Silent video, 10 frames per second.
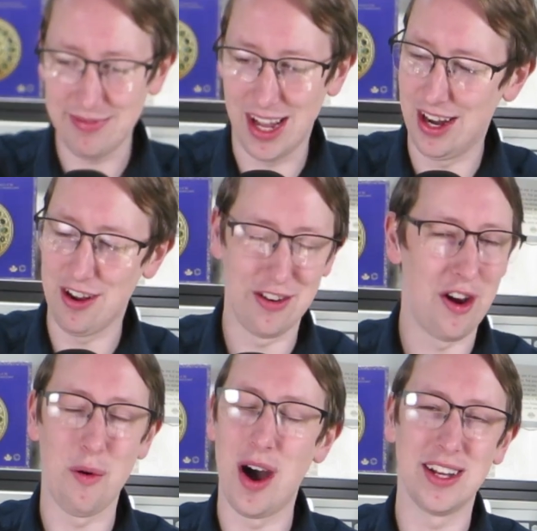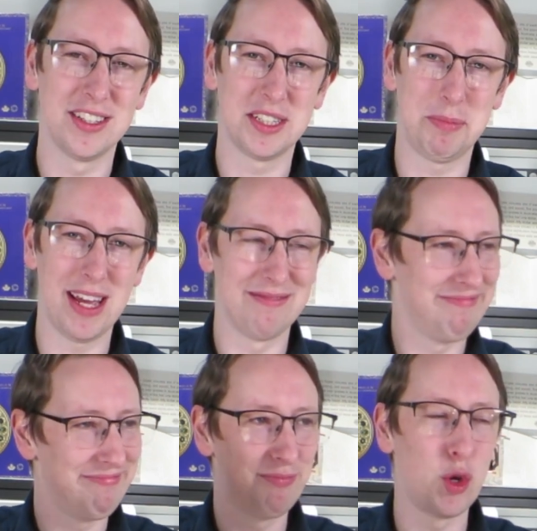I don't know why I just spent
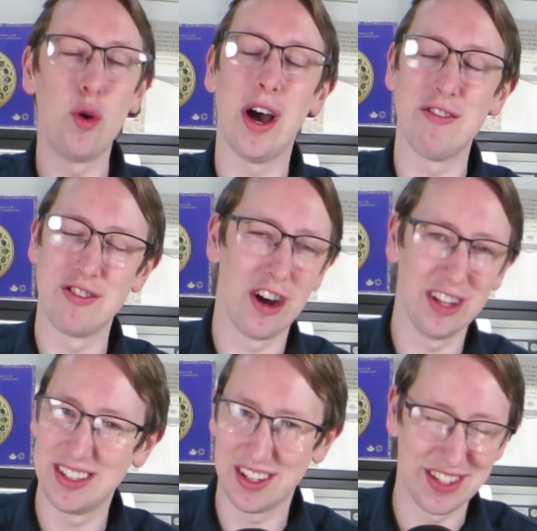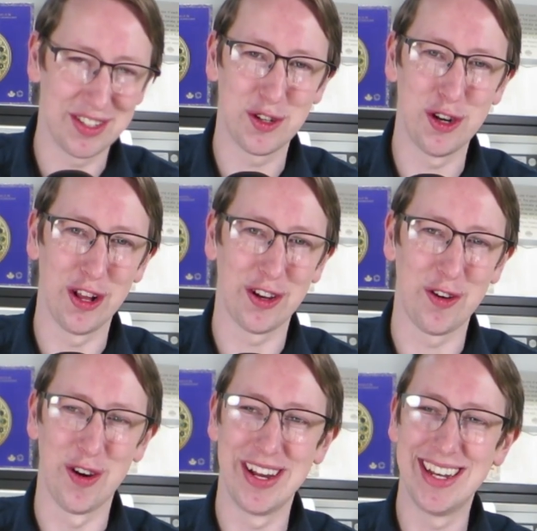$200 on this $2
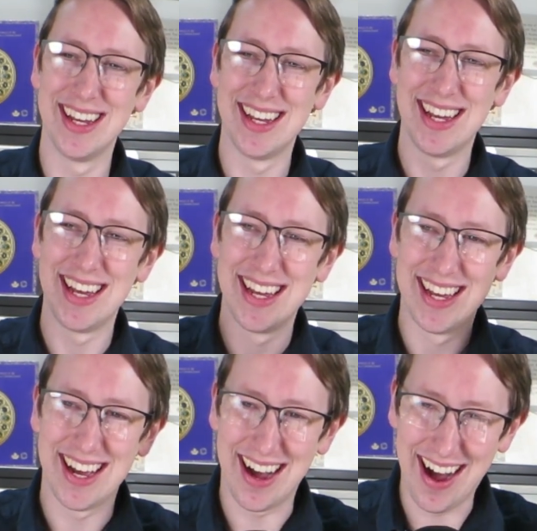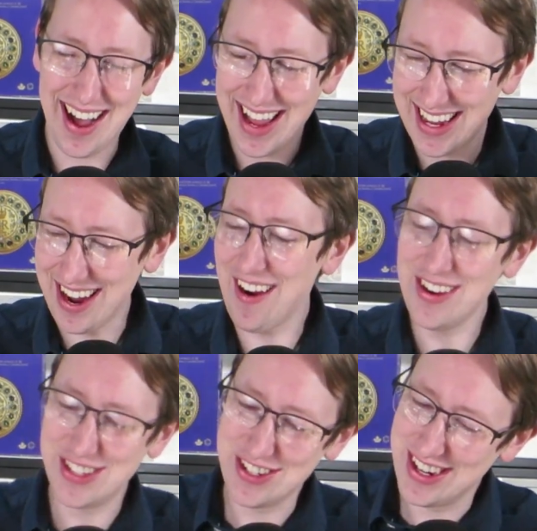coin. I
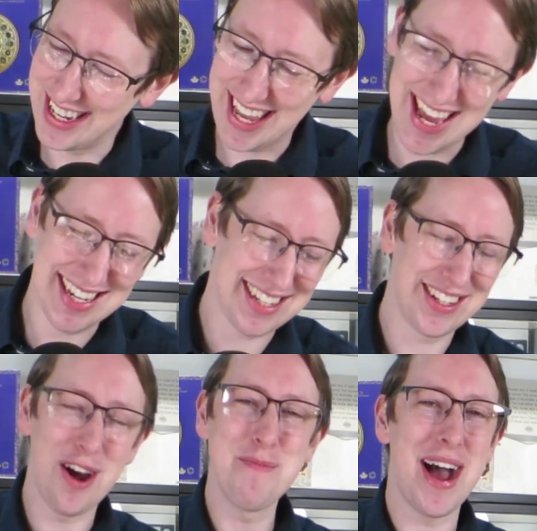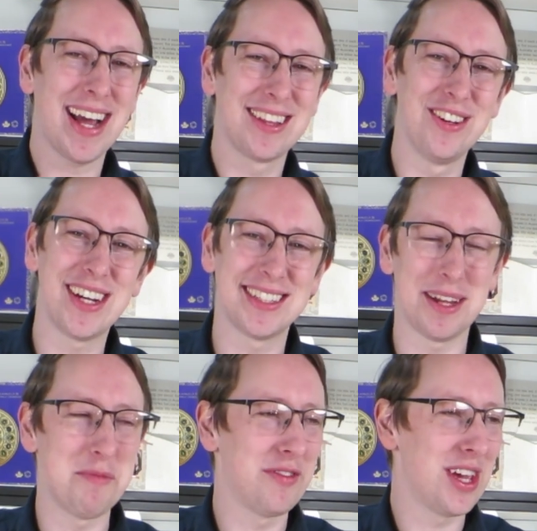encourage you, again, go back, look at
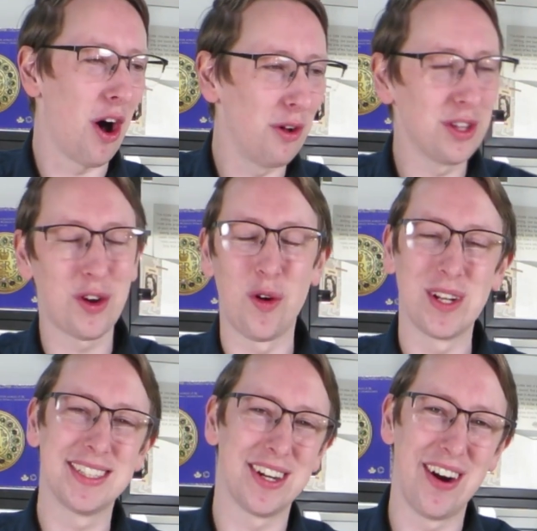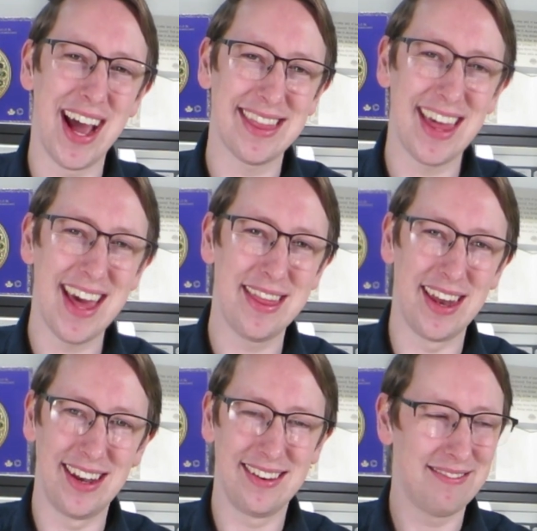some of the older coins that are out there
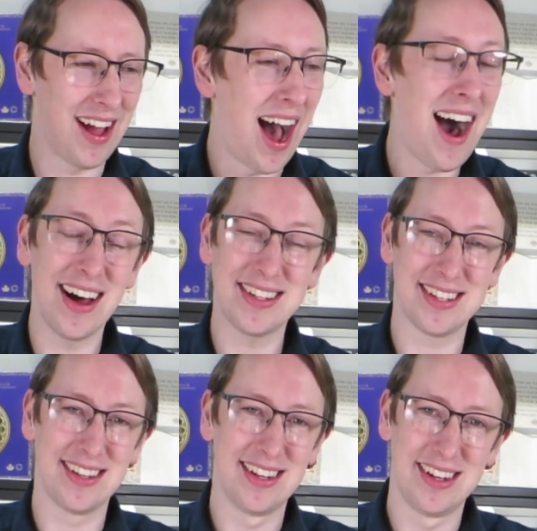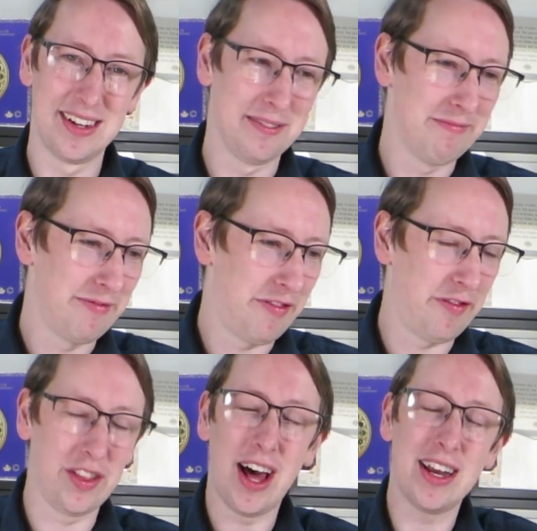that aren't
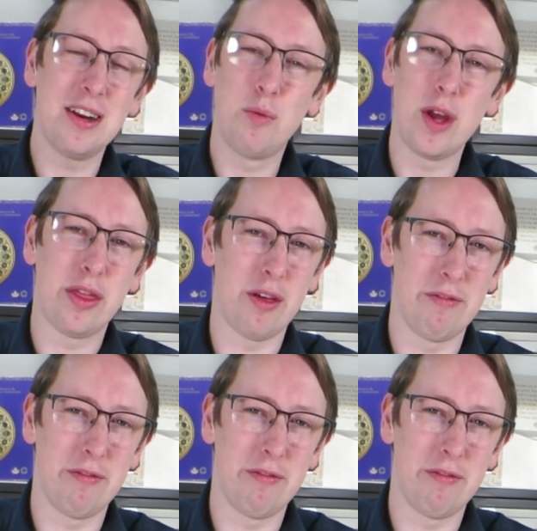flooded with